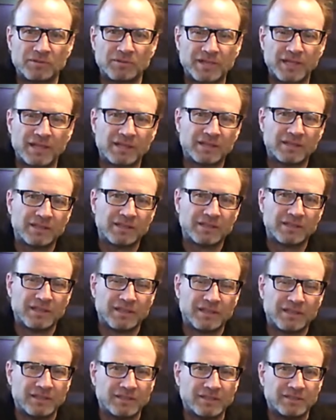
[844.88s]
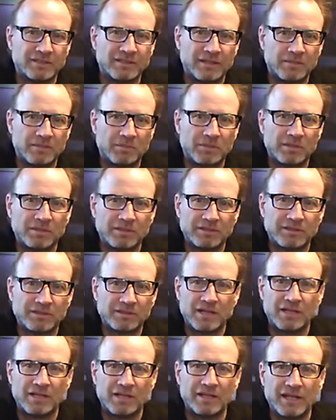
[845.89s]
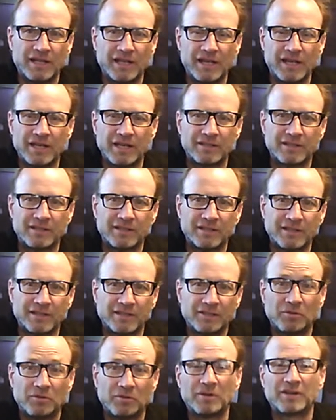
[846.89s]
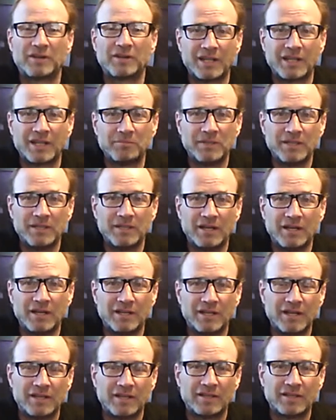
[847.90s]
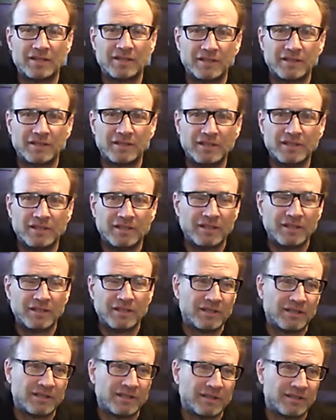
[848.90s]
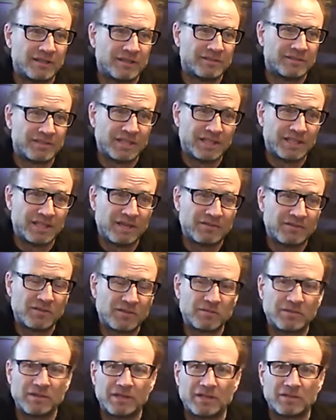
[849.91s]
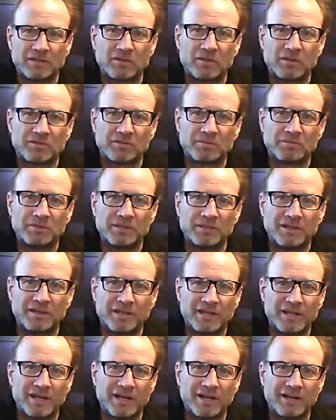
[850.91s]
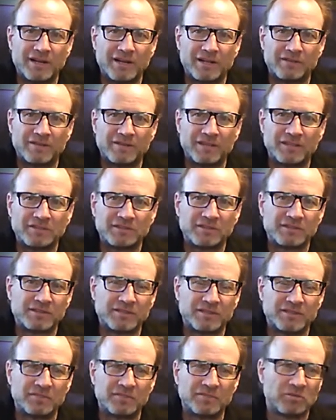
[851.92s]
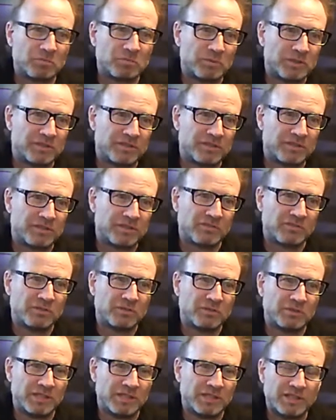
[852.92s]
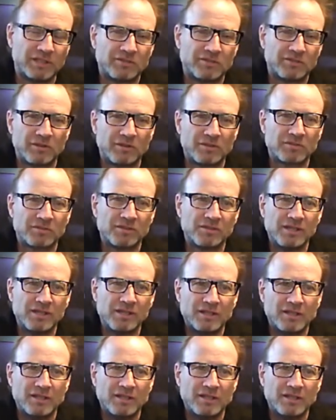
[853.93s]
cycling is typically done at, or can be done at sea level, and it can also be done at high elevations, and different reasons for doing each of those.